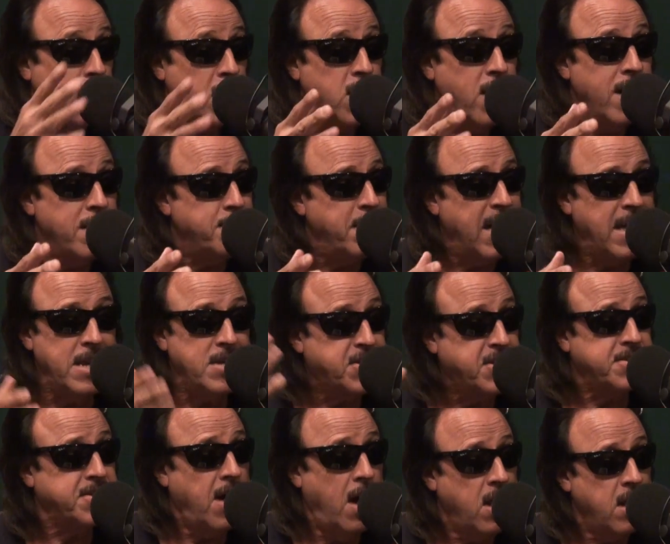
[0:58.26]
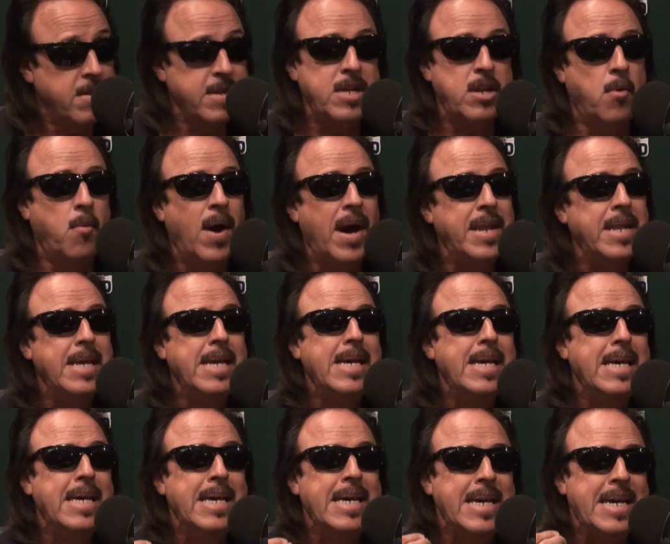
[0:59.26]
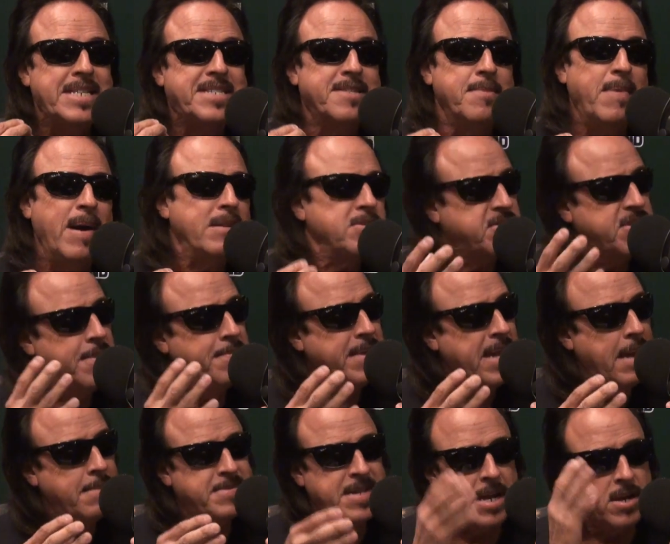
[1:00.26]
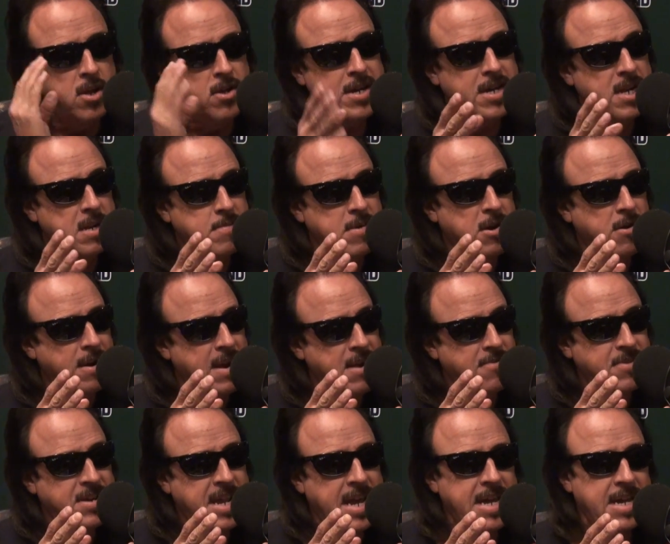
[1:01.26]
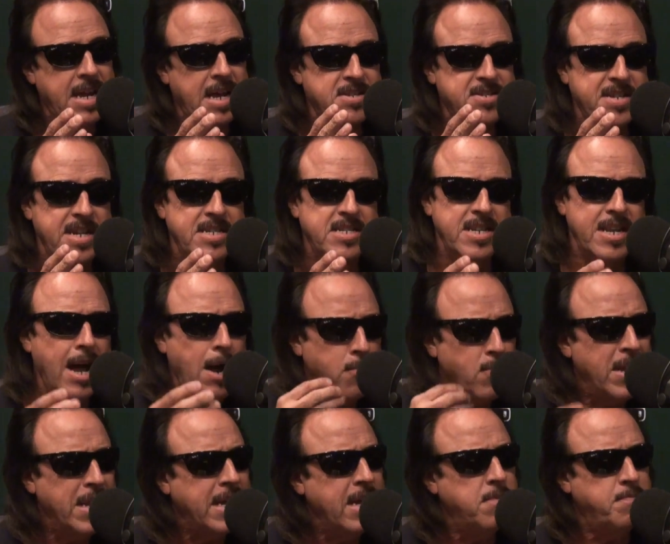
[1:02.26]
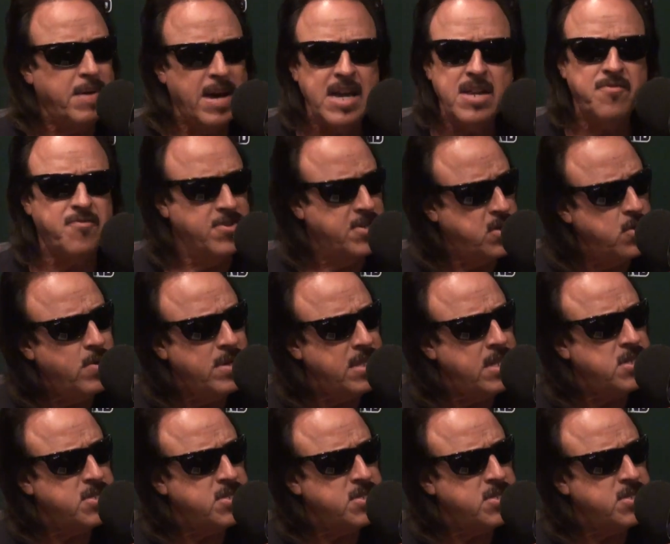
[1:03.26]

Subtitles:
Look good, man. It's just all, you know what? It's about, sometimes I look in the mirror every day and I say, did I really get paid for doing